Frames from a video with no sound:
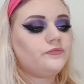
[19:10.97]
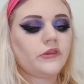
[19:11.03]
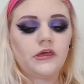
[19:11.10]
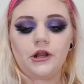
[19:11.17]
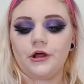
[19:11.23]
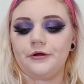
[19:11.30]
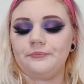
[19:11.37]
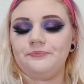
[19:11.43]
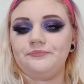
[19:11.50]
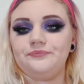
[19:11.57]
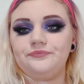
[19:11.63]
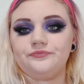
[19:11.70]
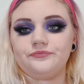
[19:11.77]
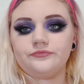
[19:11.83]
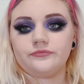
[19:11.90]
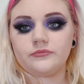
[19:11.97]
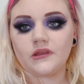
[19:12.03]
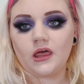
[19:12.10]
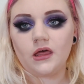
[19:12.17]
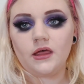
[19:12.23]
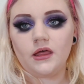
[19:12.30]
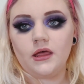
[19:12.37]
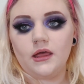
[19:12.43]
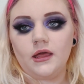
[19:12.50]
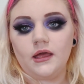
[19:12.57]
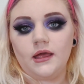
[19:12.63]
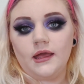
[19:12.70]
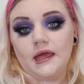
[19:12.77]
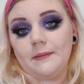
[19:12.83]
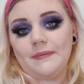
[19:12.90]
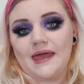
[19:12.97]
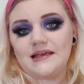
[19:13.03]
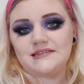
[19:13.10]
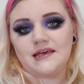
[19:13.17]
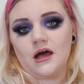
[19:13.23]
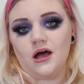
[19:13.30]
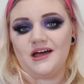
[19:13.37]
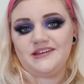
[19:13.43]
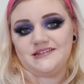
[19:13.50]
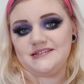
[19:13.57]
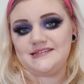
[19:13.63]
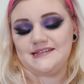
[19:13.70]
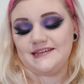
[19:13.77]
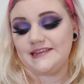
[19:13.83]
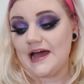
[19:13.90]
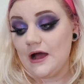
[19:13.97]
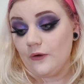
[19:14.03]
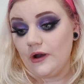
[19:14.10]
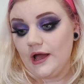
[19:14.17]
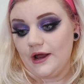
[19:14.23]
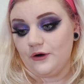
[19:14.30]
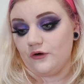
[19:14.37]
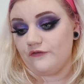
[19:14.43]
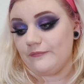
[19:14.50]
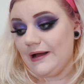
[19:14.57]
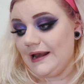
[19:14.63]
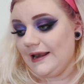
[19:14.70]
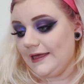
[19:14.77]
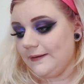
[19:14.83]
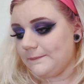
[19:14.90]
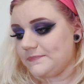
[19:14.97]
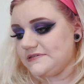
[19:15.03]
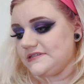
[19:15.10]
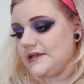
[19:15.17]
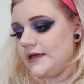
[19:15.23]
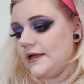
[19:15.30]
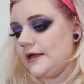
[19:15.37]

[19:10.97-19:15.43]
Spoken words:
you know, it makes it harder to see the outline of my lips.